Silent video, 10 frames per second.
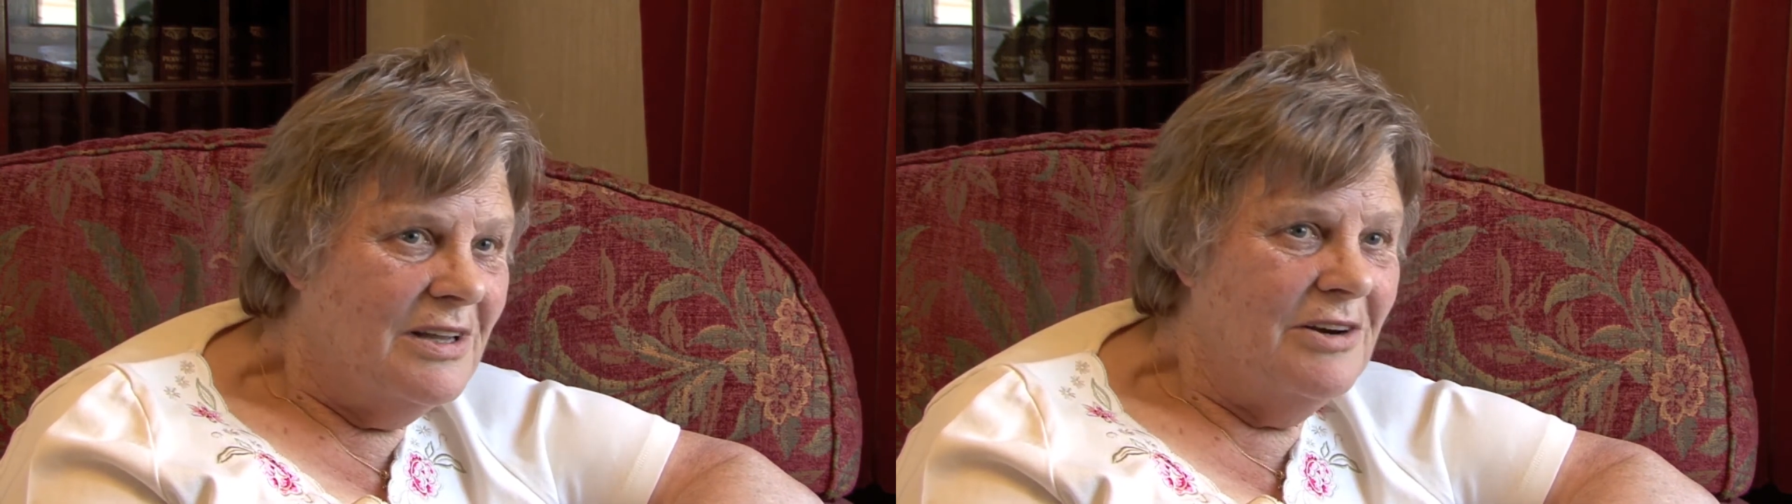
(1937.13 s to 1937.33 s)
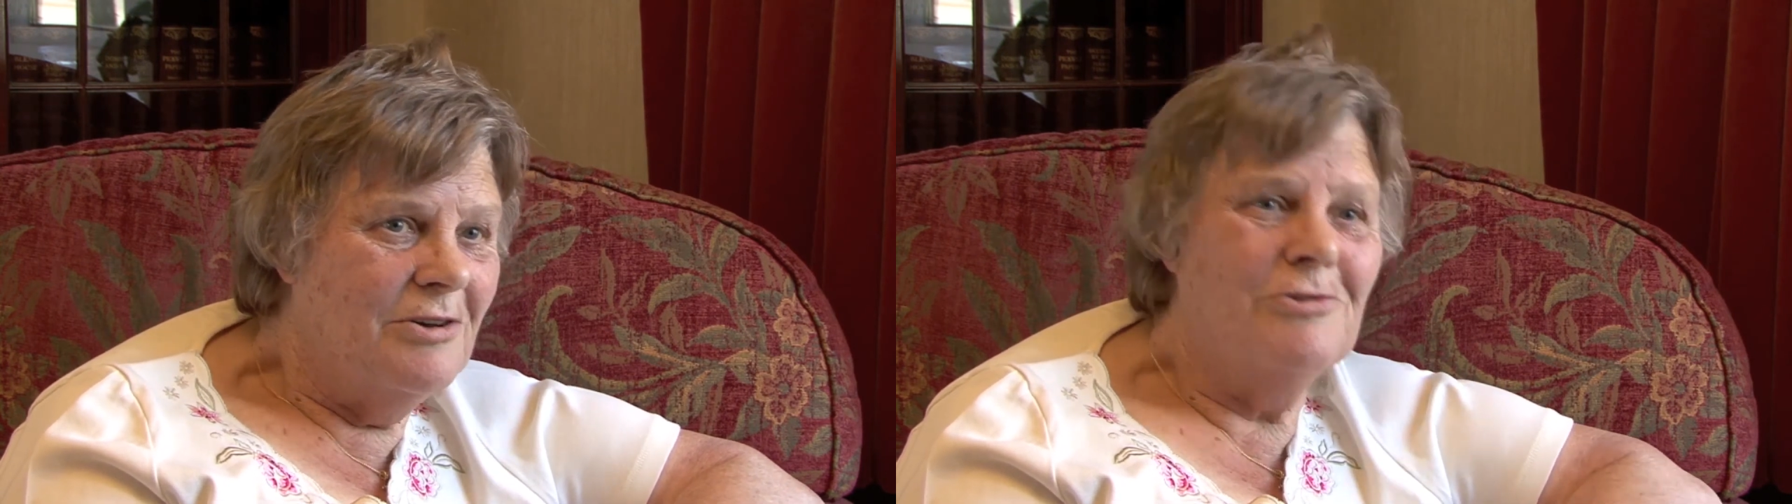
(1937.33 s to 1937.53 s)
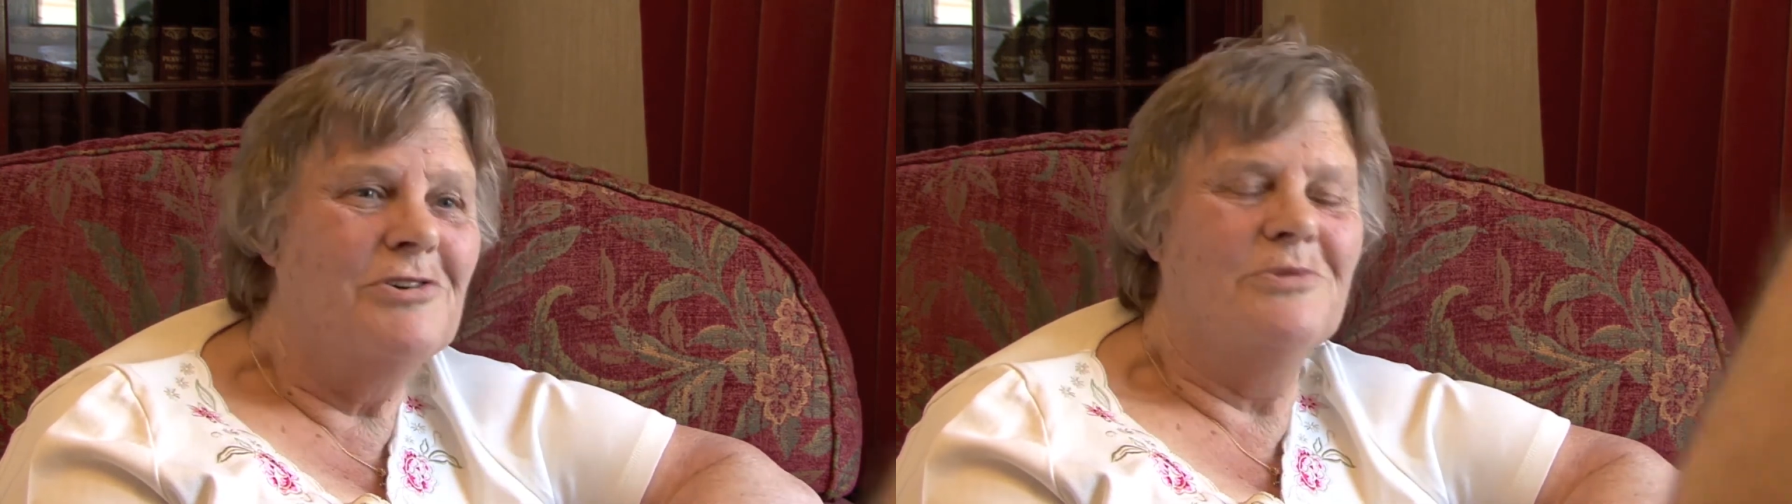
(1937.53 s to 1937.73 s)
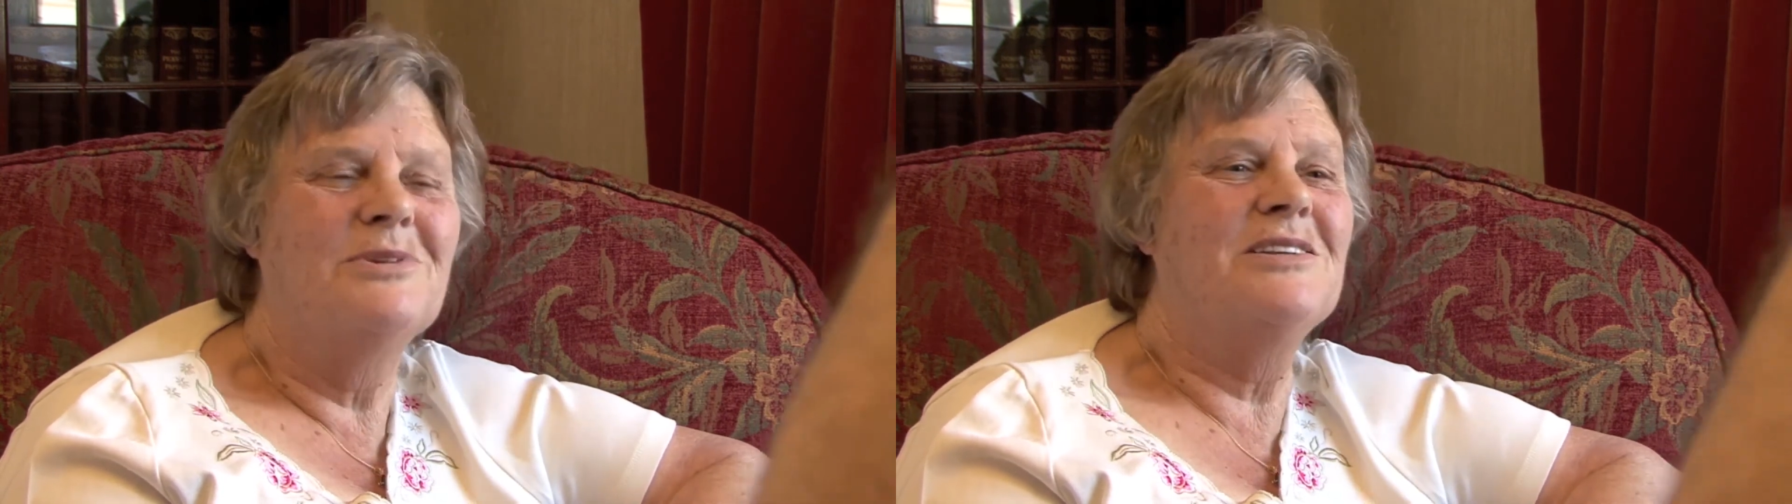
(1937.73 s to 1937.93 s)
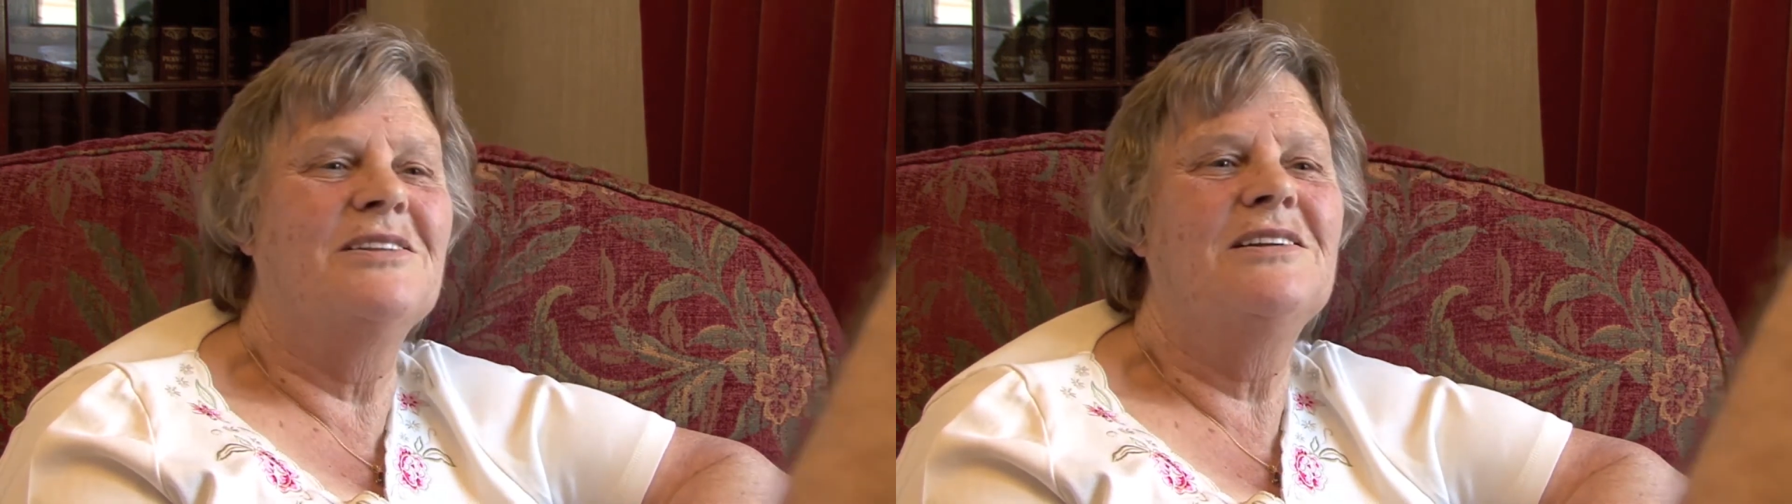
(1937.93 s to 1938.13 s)
in
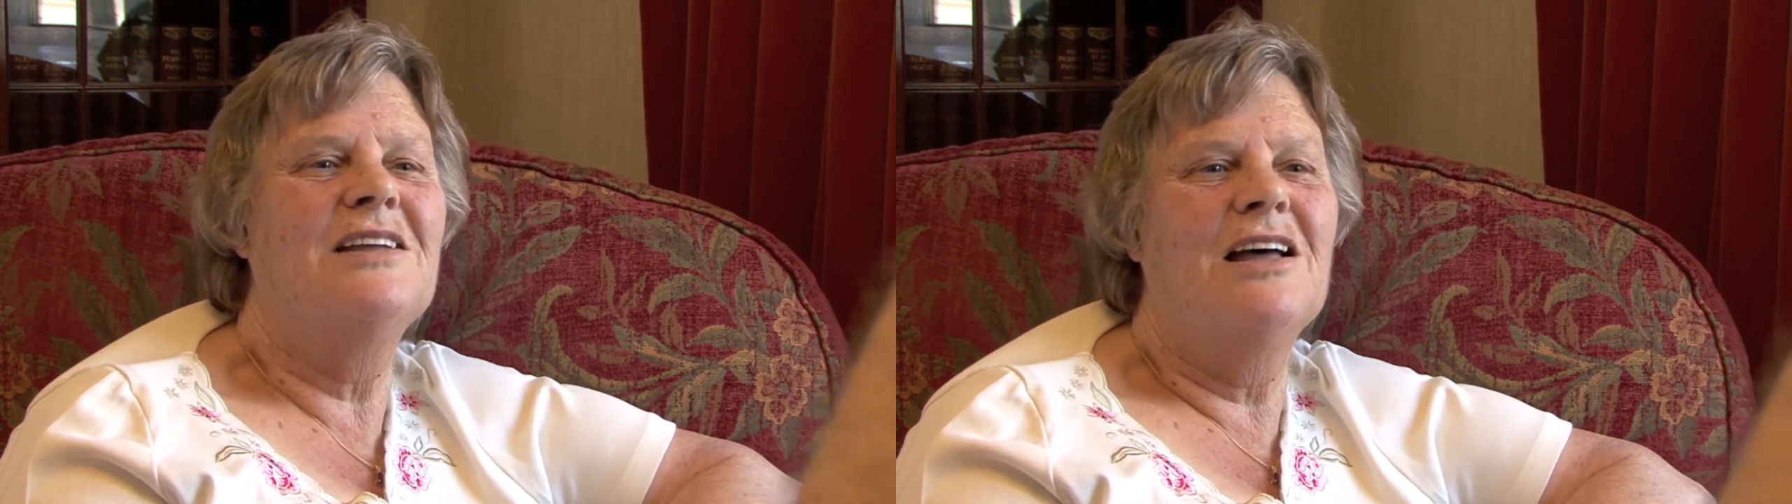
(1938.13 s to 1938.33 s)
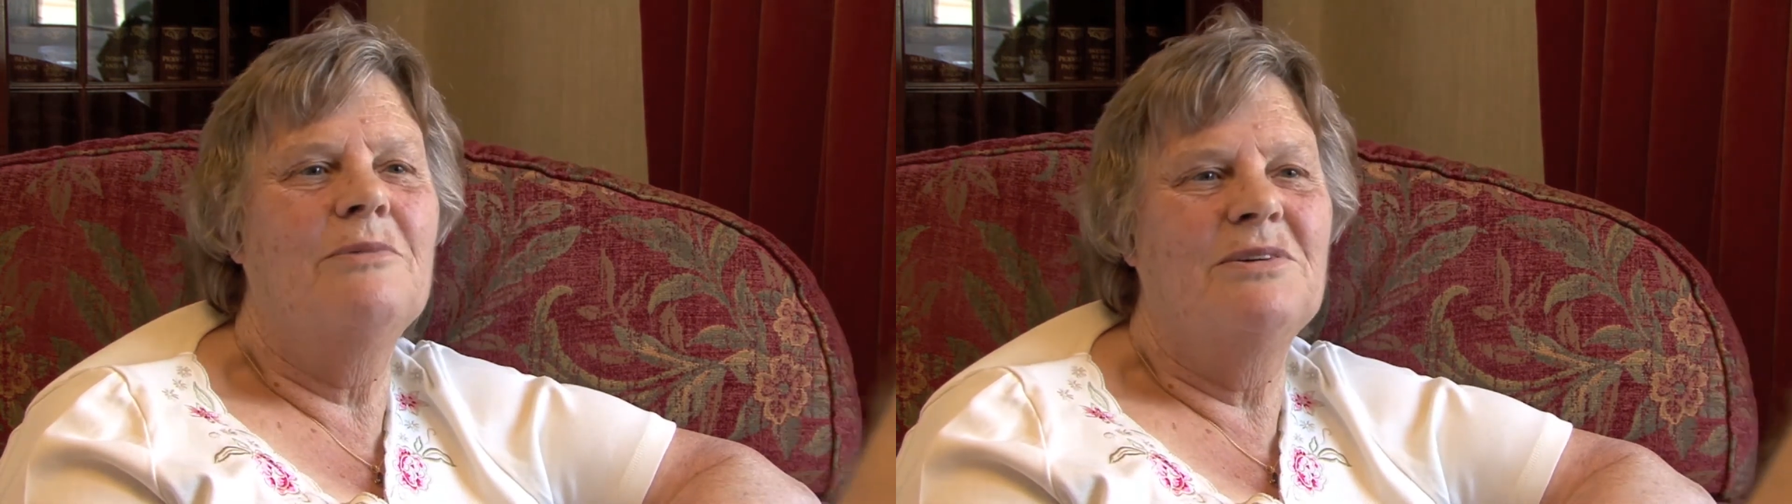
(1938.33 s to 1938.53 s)
Allrowes at the time.